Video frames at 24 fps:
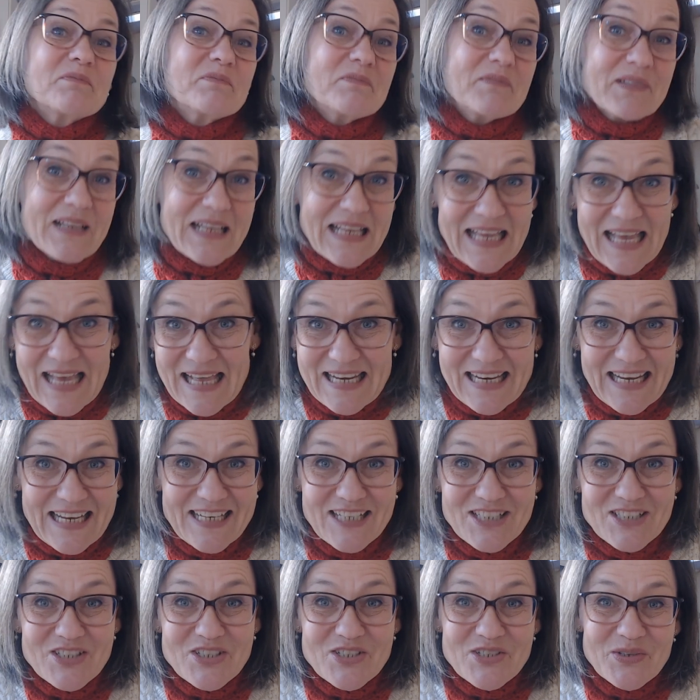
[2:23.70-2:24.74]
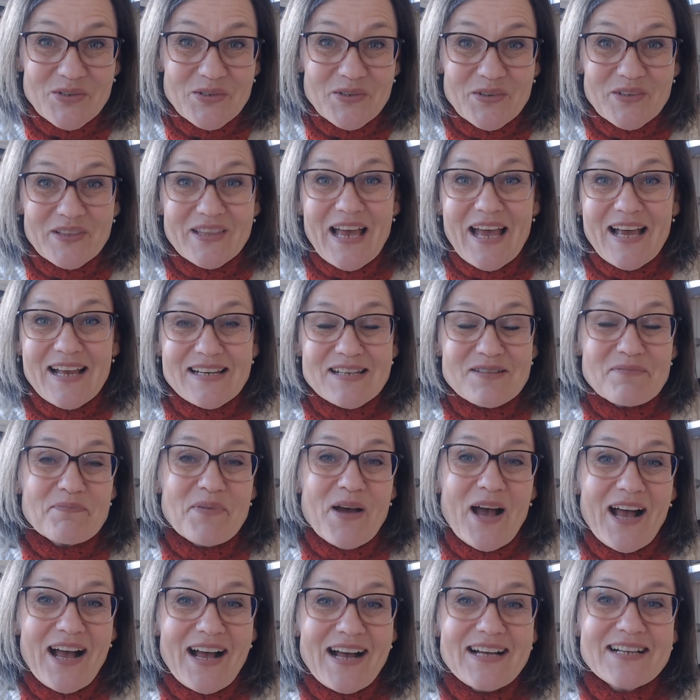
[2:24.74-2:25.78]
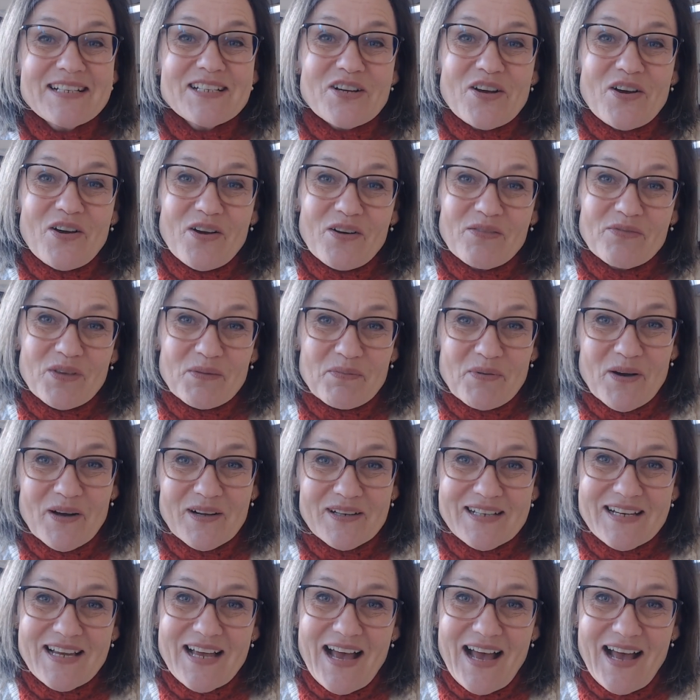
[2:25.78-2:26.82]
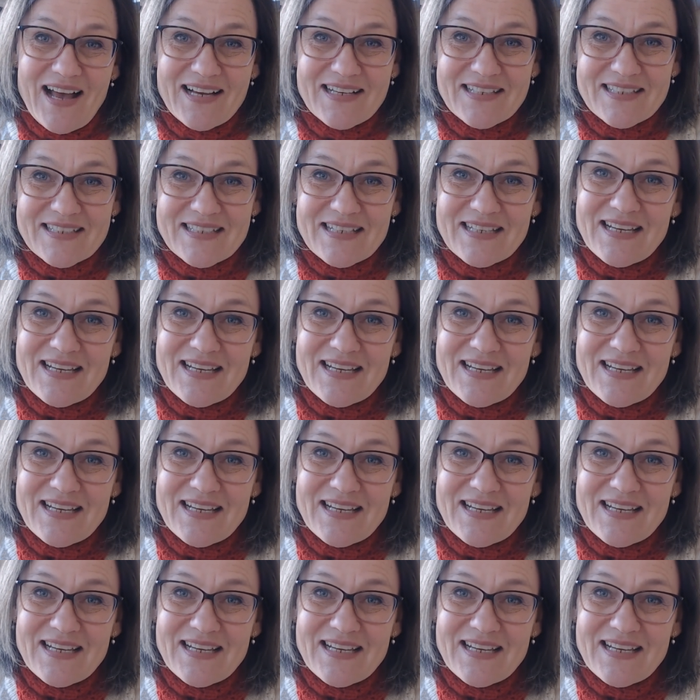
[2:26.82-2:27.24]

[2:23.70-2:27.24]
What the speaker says: get into that part of the podcast,